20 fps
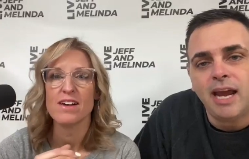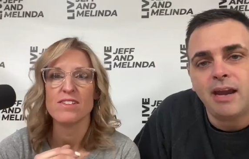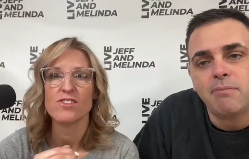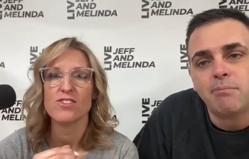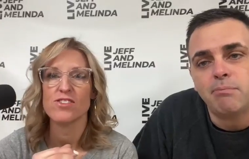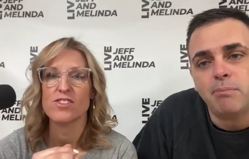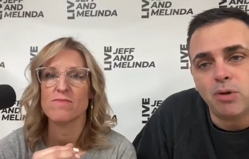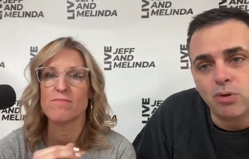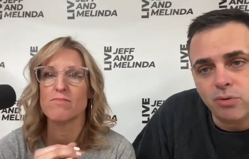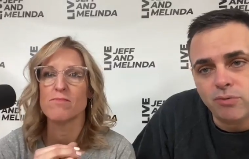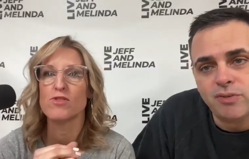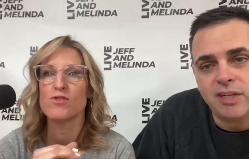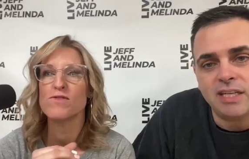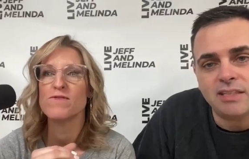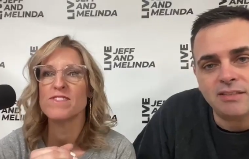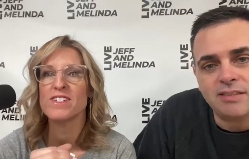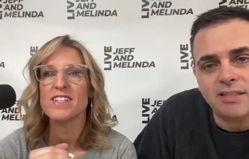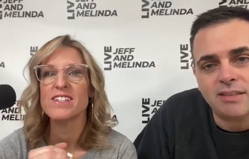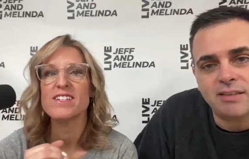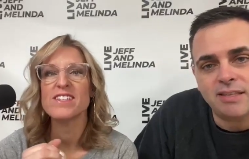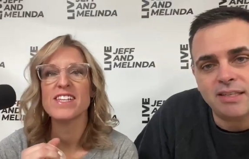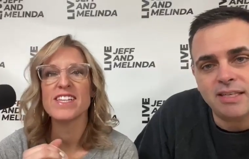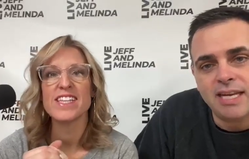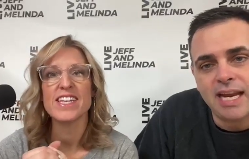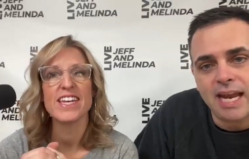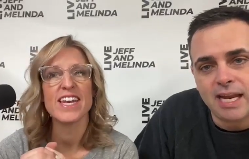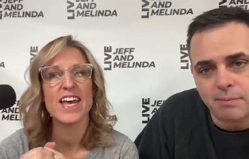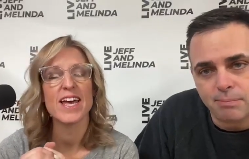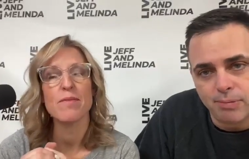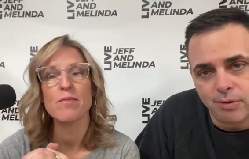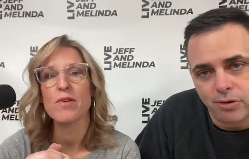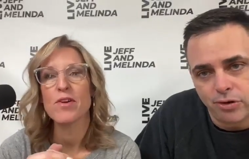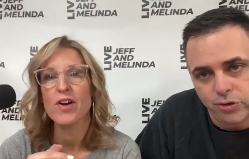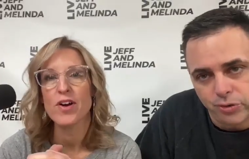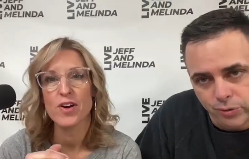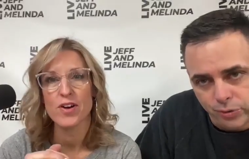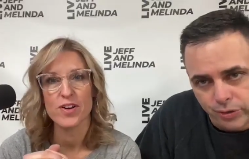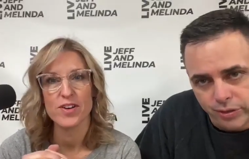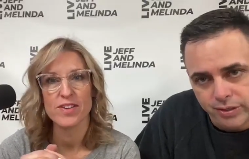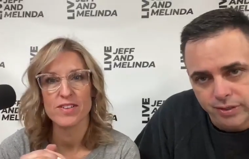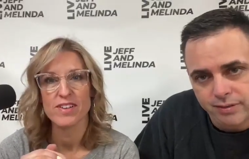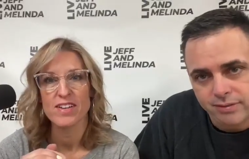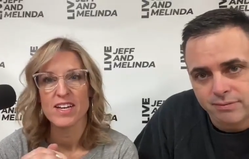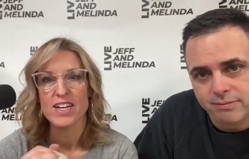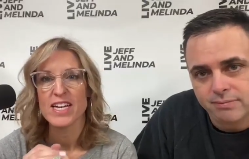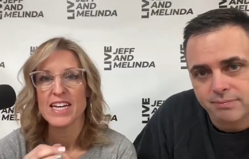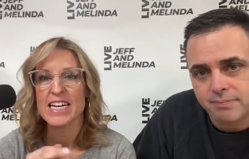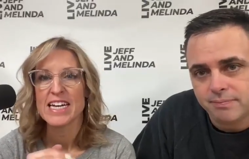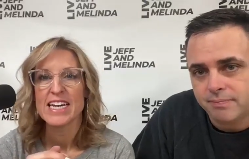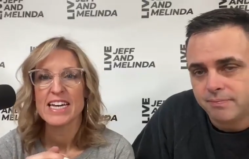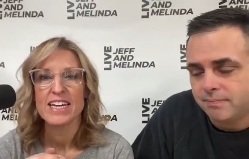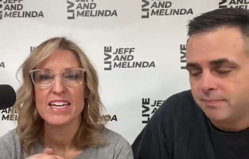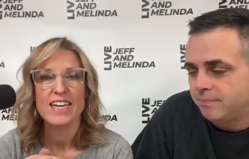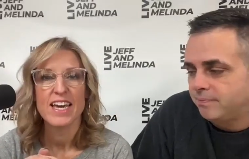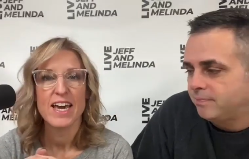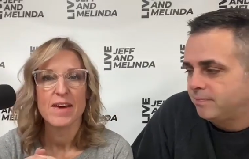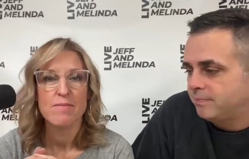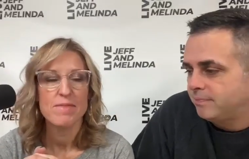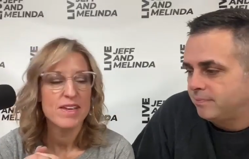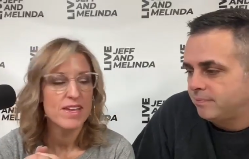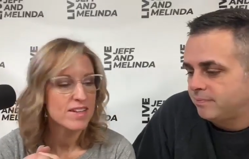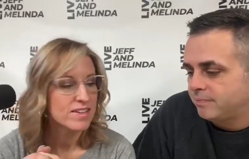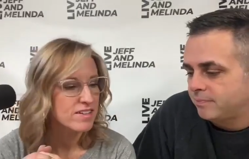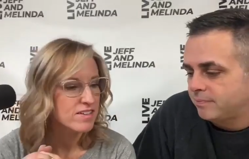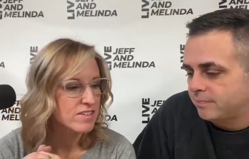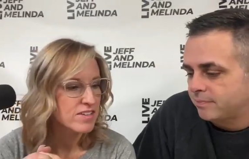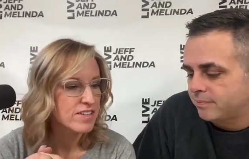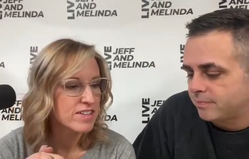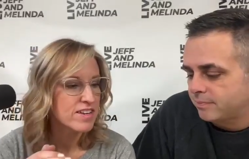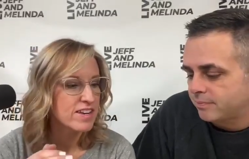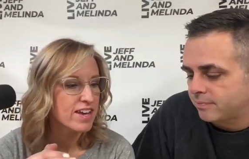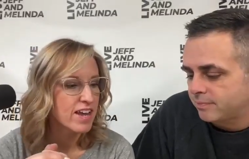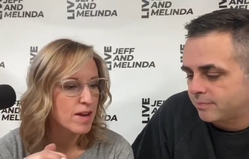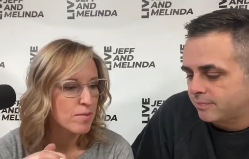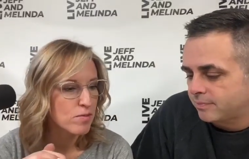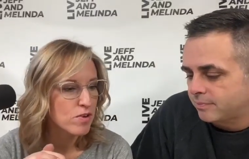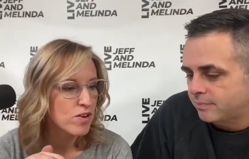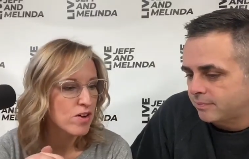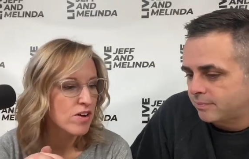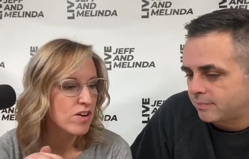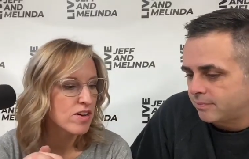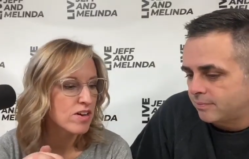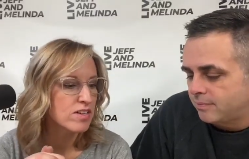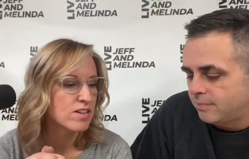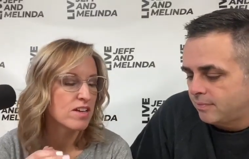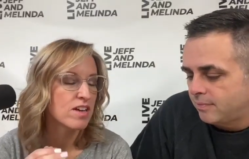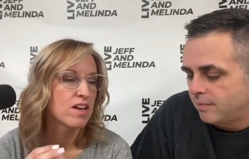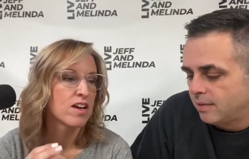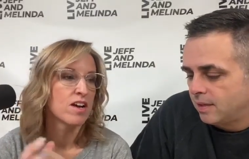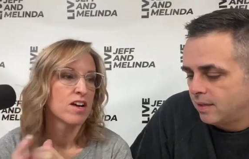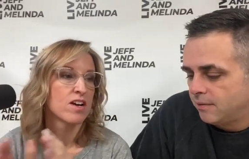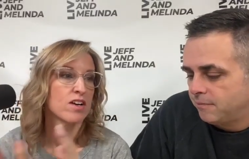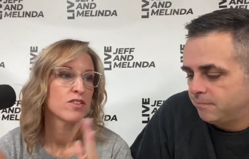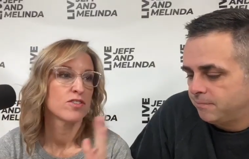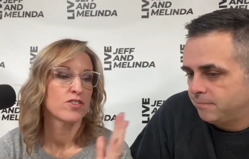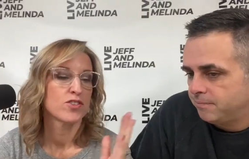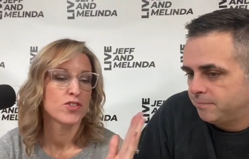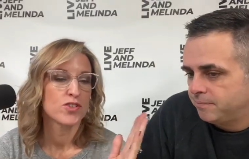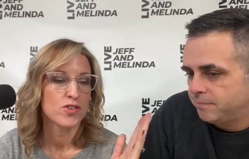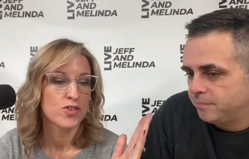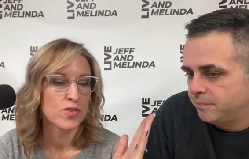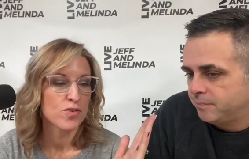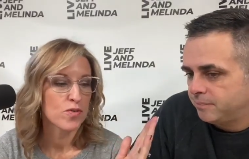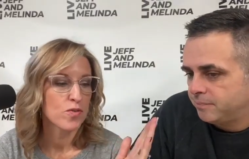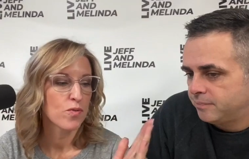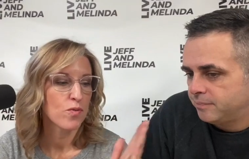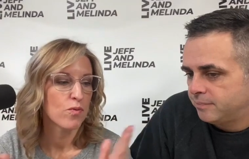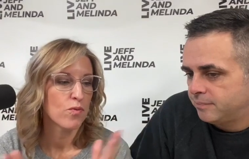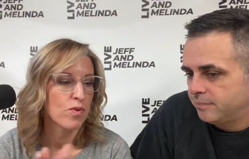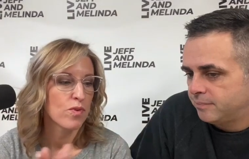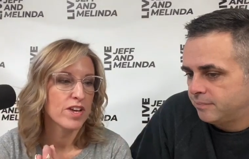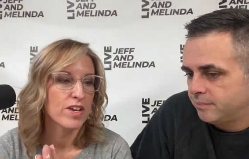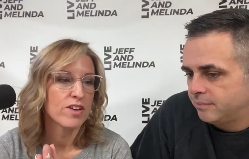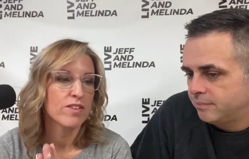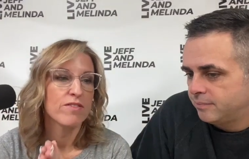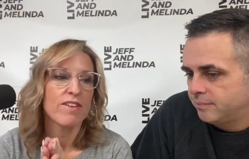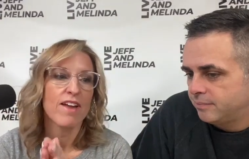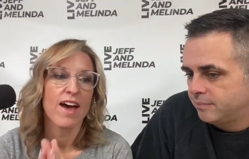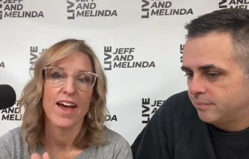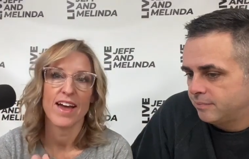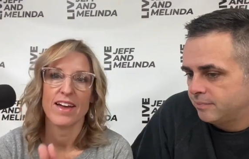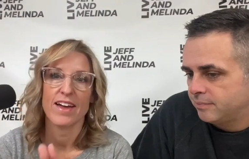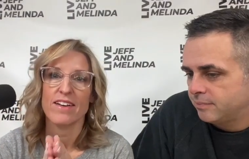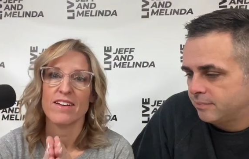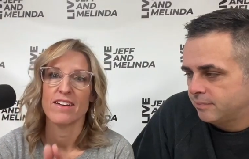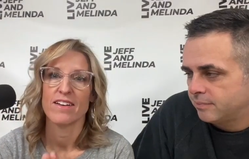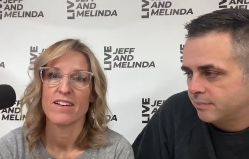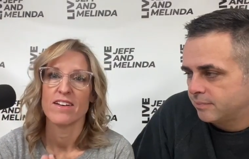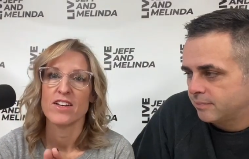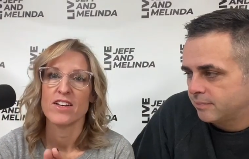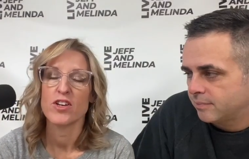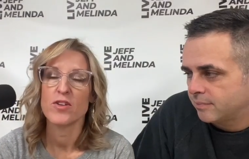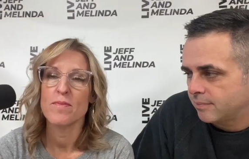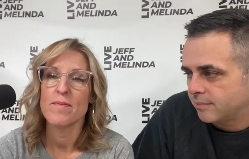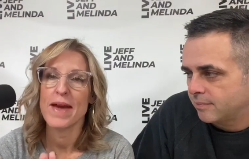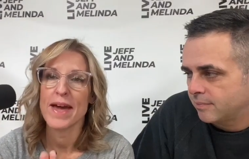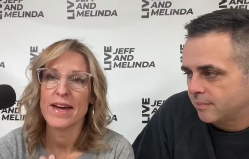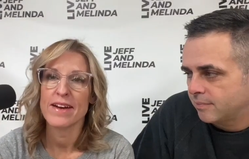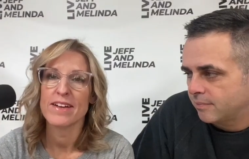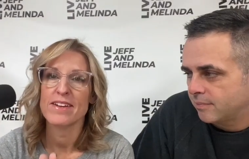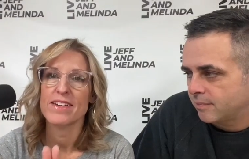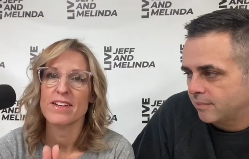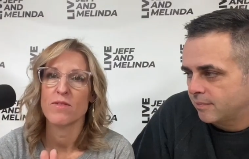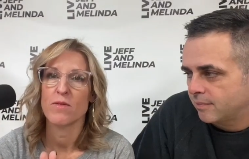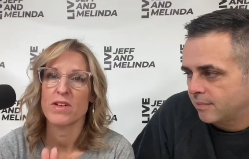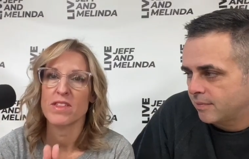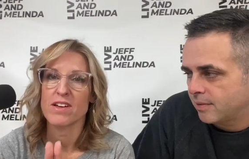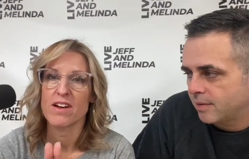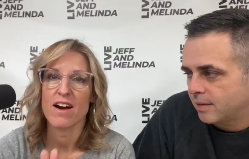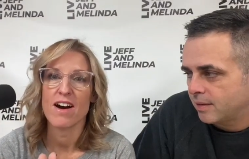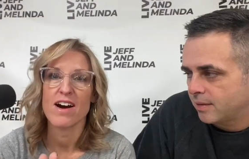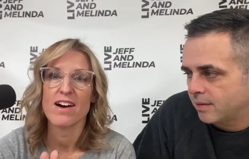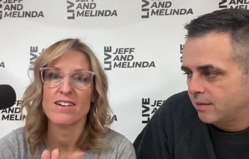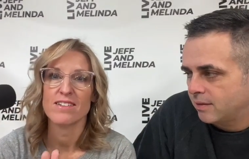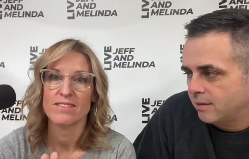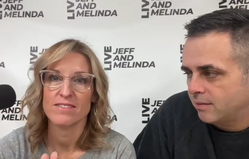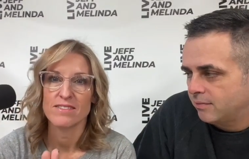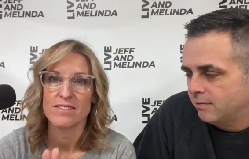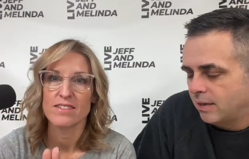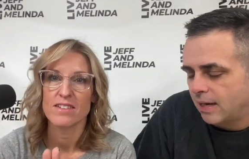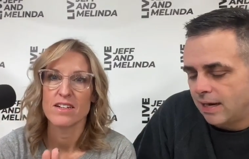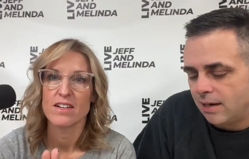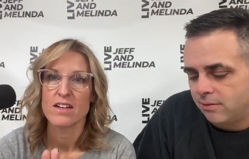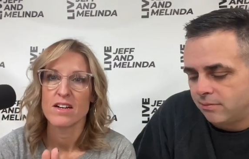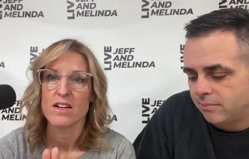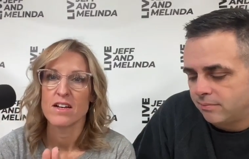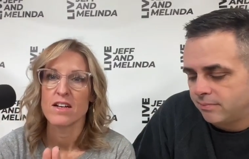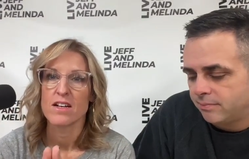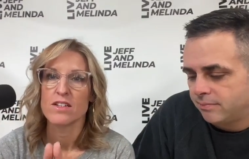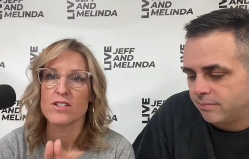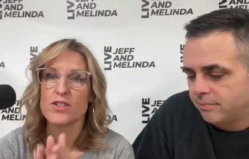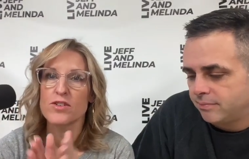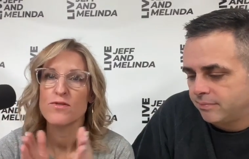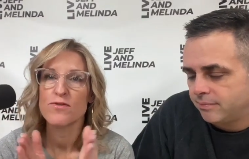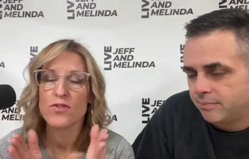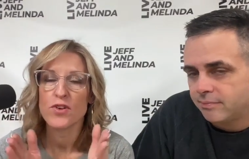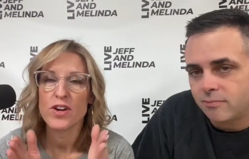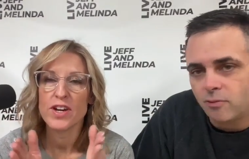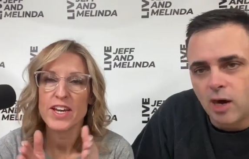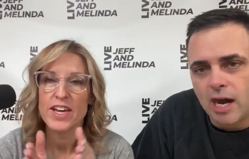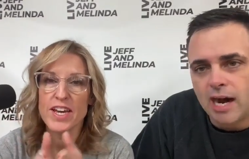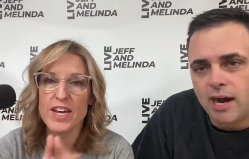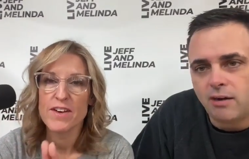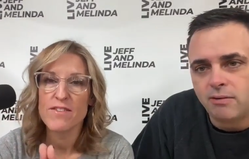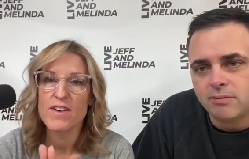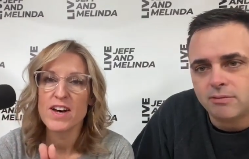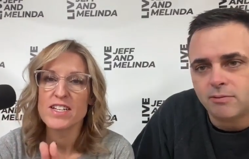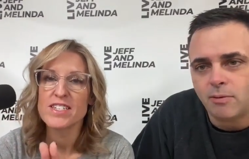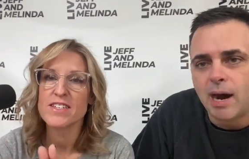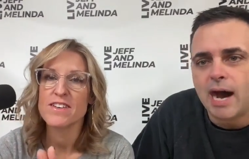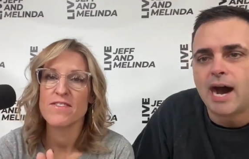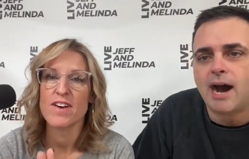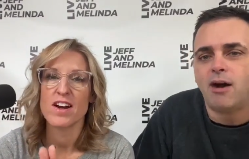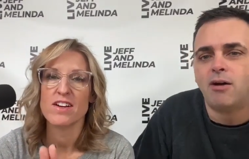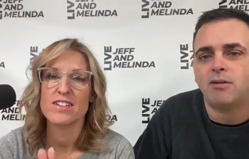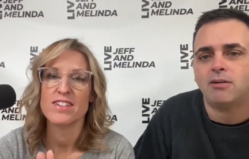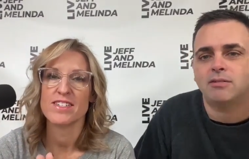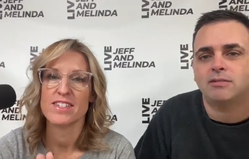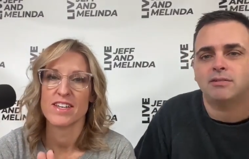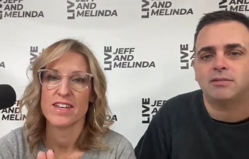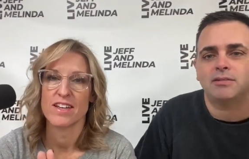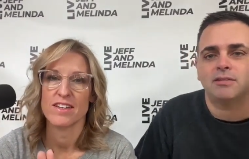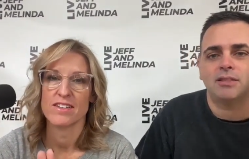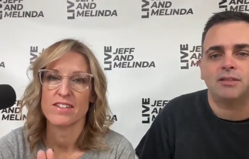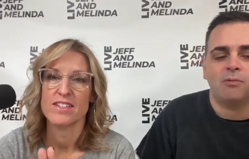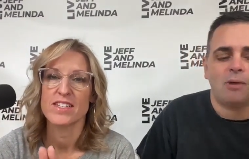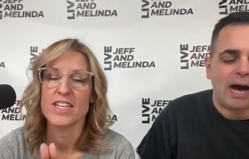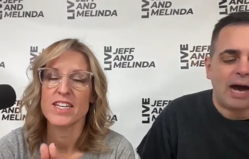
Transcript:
Speaker 1: and moved, moved into, into, the, the neighborhood. neighborhood he came into the neighborhood to reunite humanity with god wow to forgive wow. us wow. our sins,